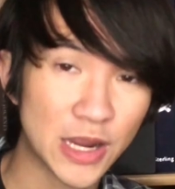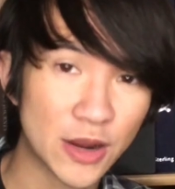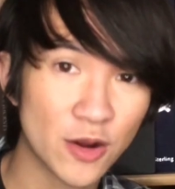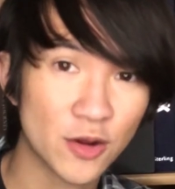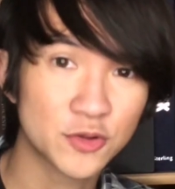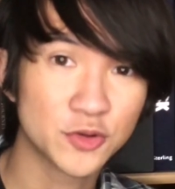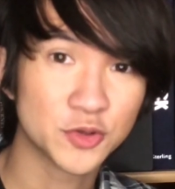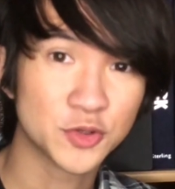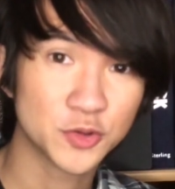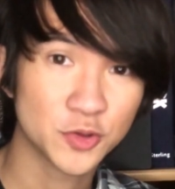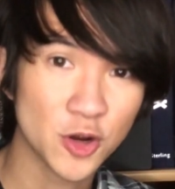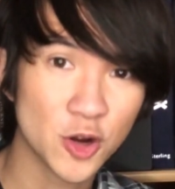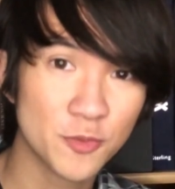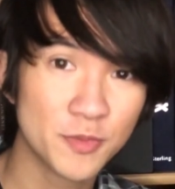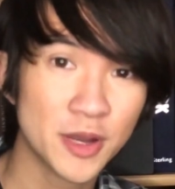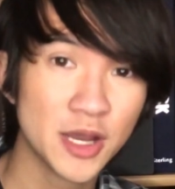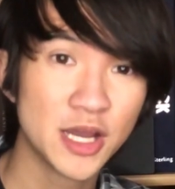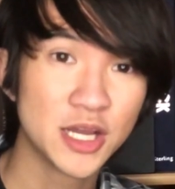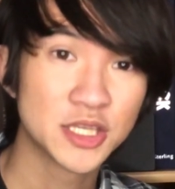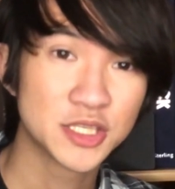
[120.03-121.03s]
character
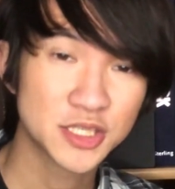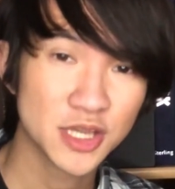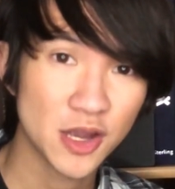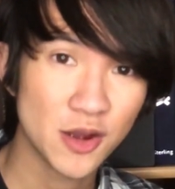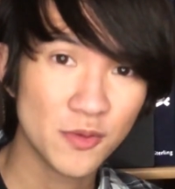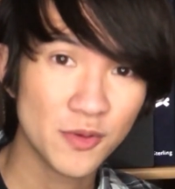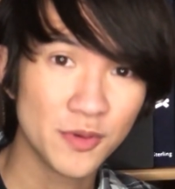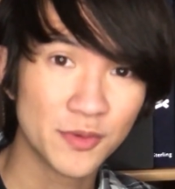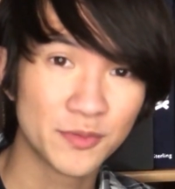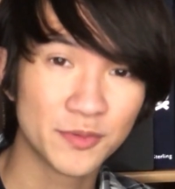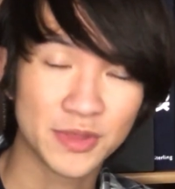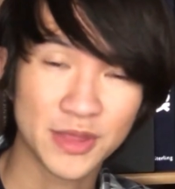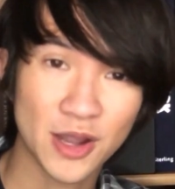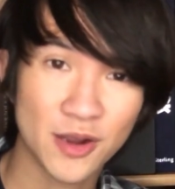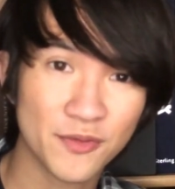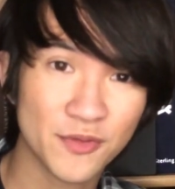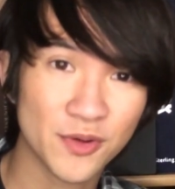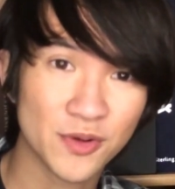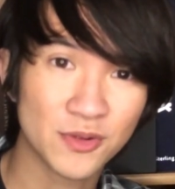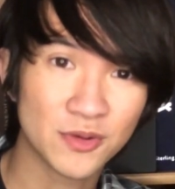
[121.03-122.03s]
trope. So,
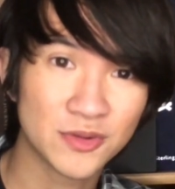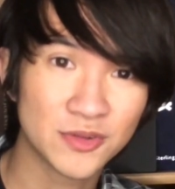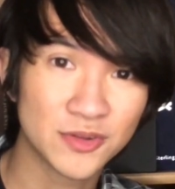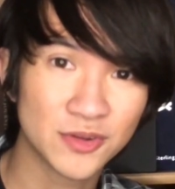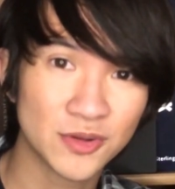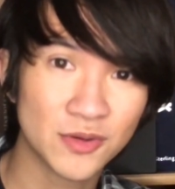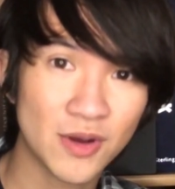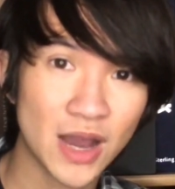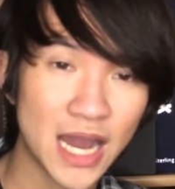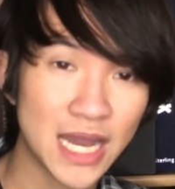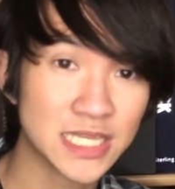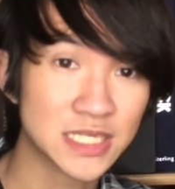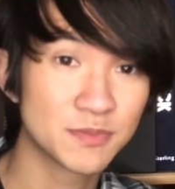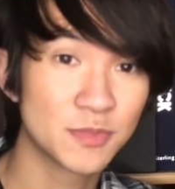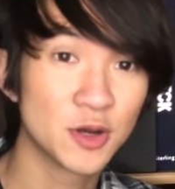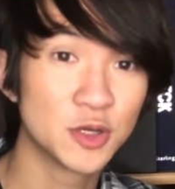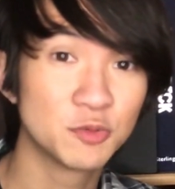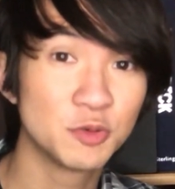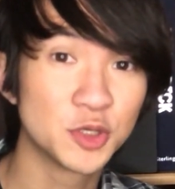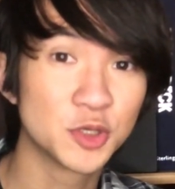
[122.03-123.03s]
without further ado, I
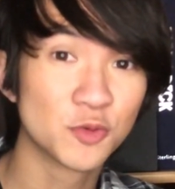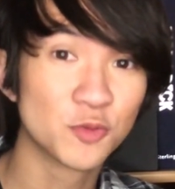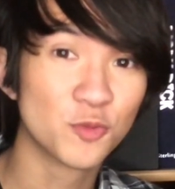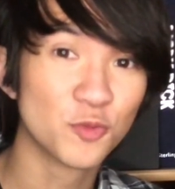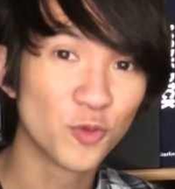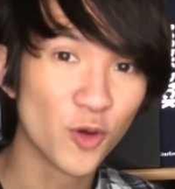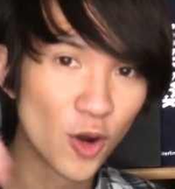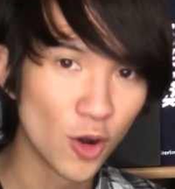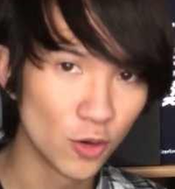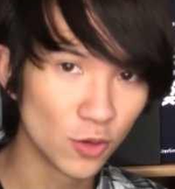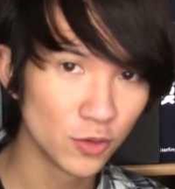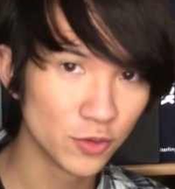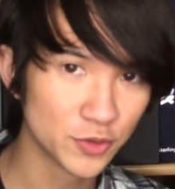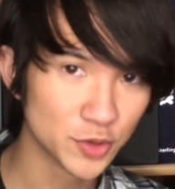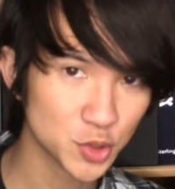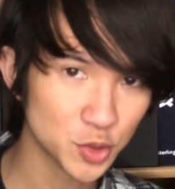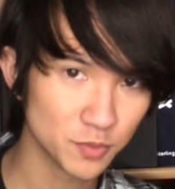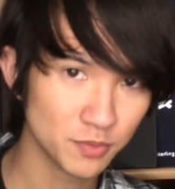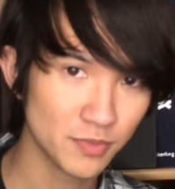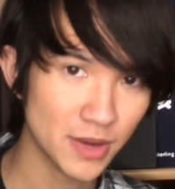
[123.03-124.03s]
suppose we should roll
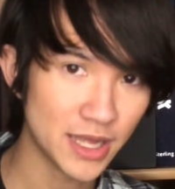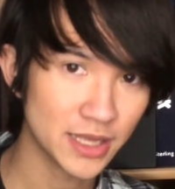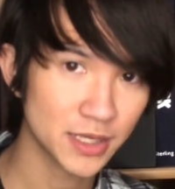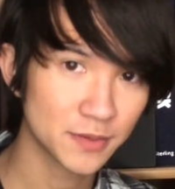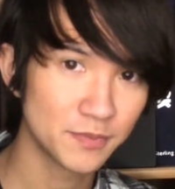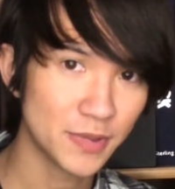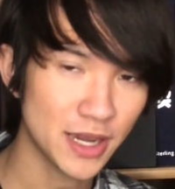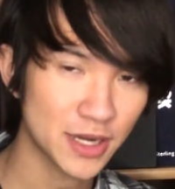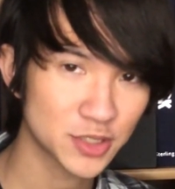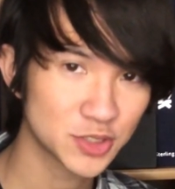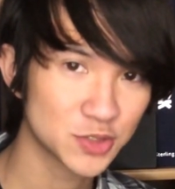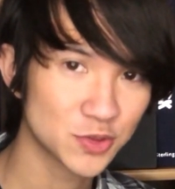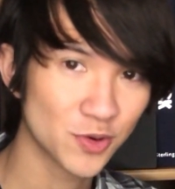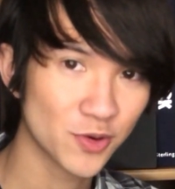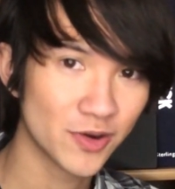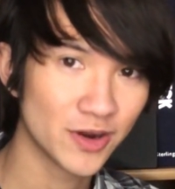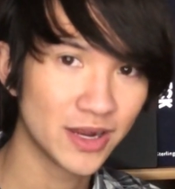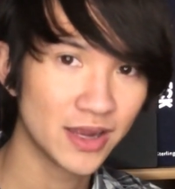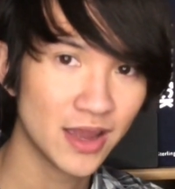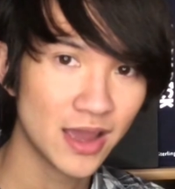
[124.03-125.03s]
the dramatic
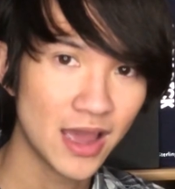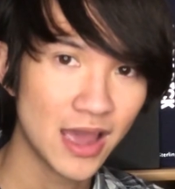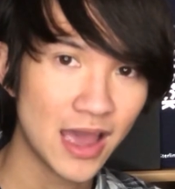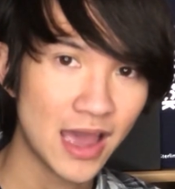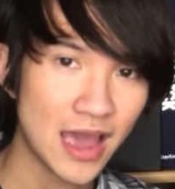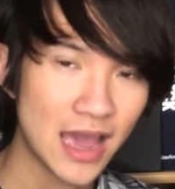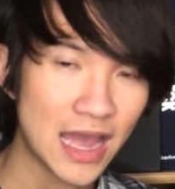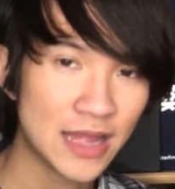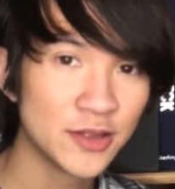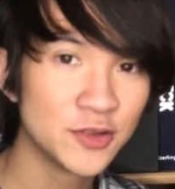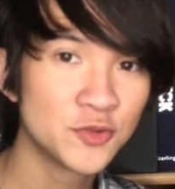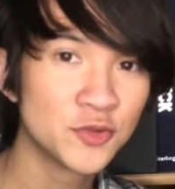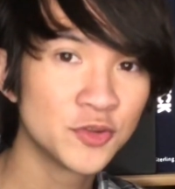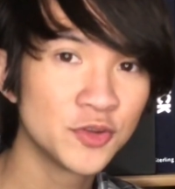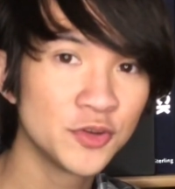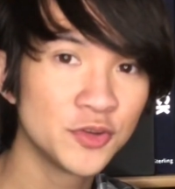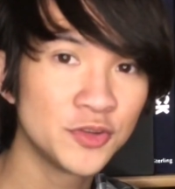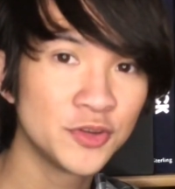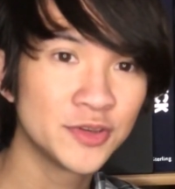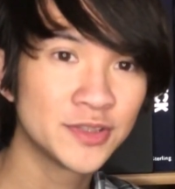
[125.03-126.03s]
backstory and
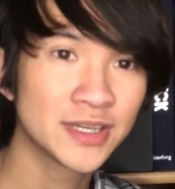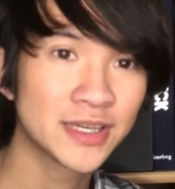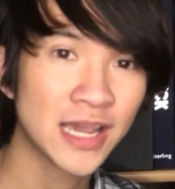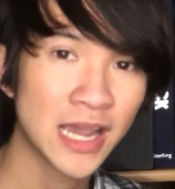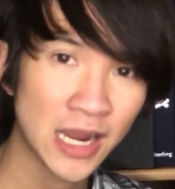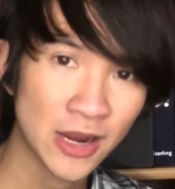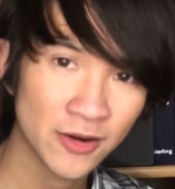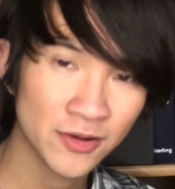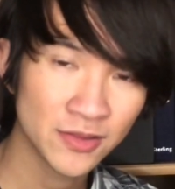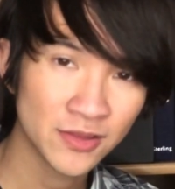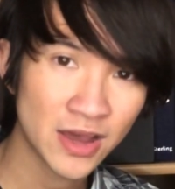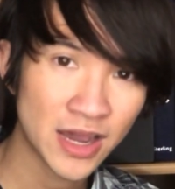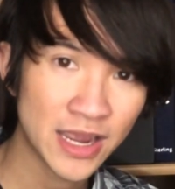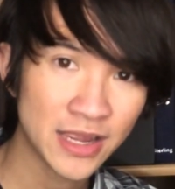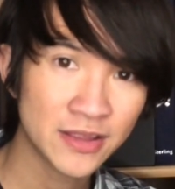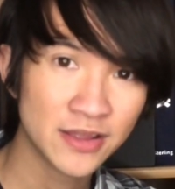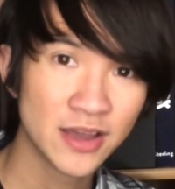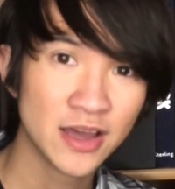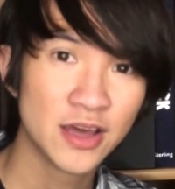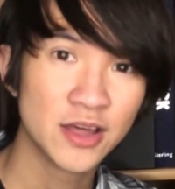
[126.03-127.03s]
introduce you to
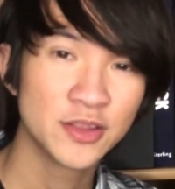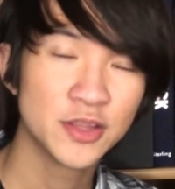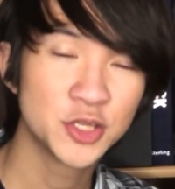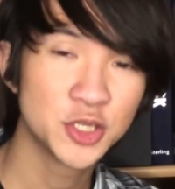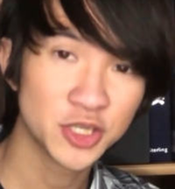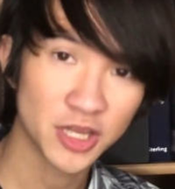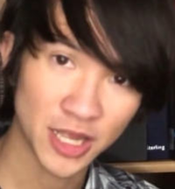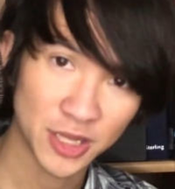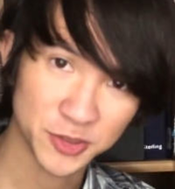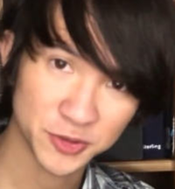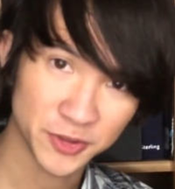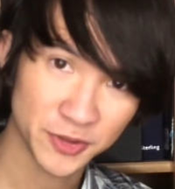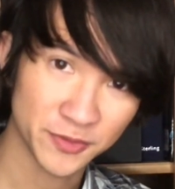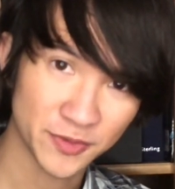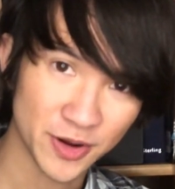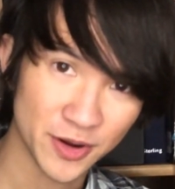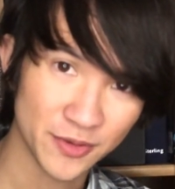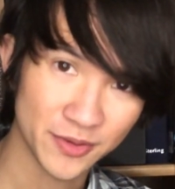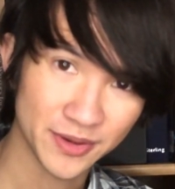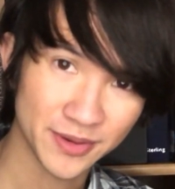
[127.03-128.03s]
Caroline, the Changeling
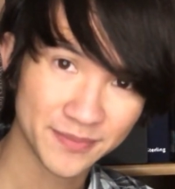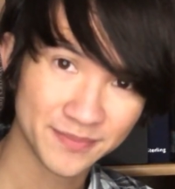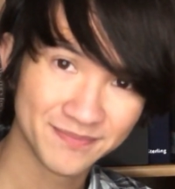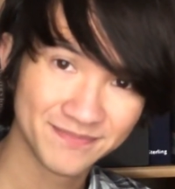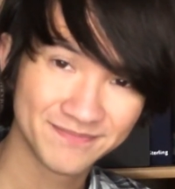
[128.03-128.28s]
Rogue.